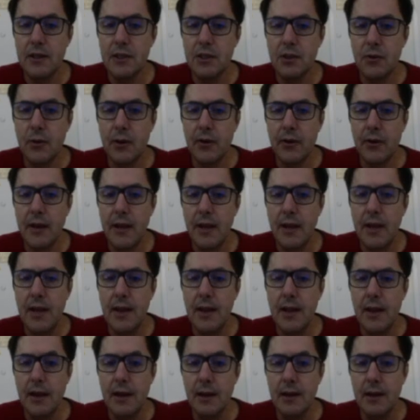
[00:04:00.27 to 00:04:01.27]
query
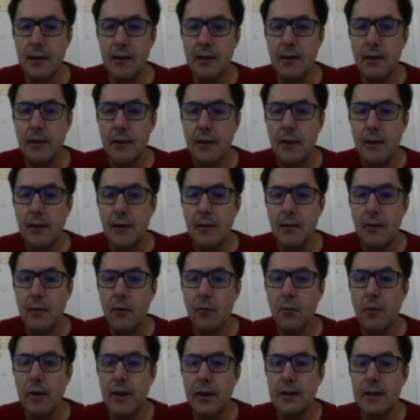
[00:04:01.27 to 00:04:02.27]
here,
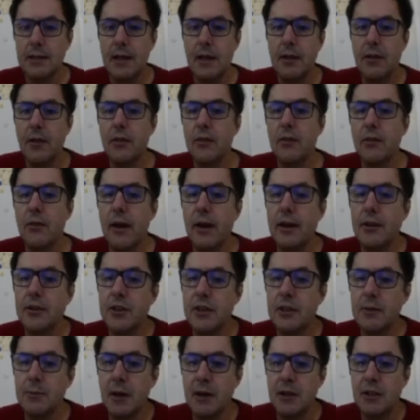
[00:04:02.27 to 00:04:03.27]
we can see that the range
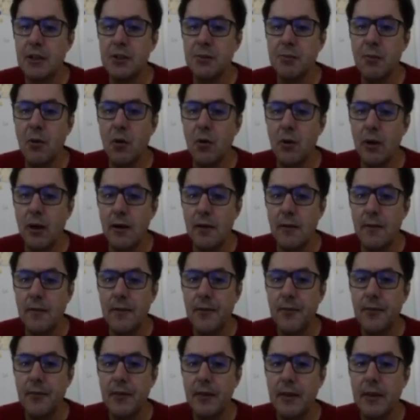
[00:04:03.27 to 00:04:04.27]
is much smaller.
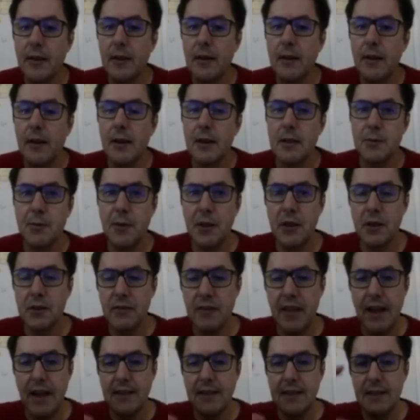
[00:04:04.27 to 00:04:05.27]
And it's because of
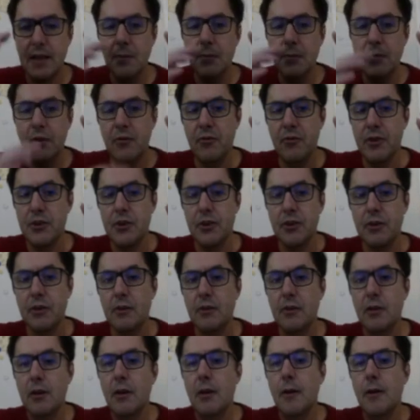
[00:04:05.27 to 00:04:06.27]
that subdivision.
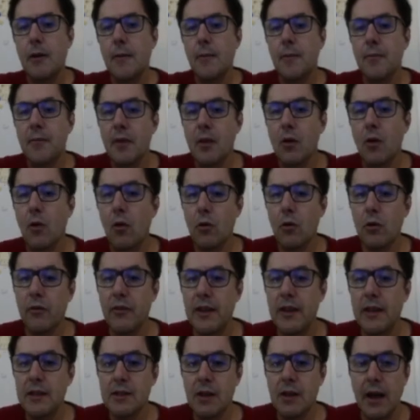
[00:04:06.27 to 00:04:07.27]
All of
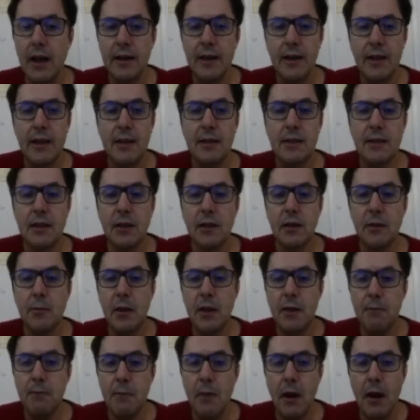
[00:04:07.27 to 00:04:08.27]
these IDs are going to be
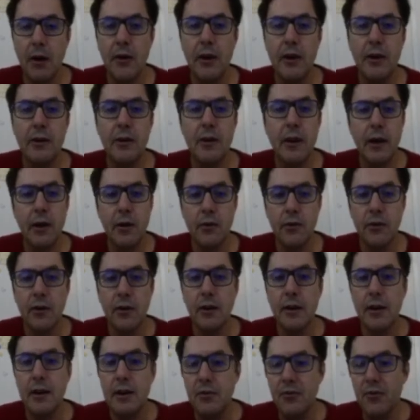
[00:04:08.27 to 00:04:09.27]
married,
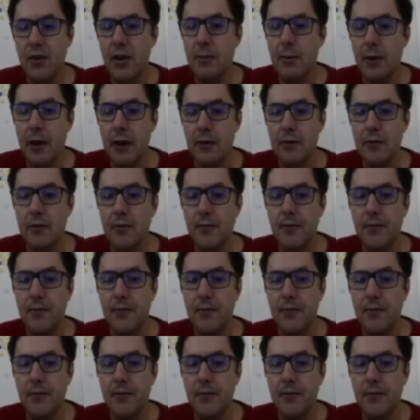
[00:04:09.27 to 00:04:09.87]
elderly, female.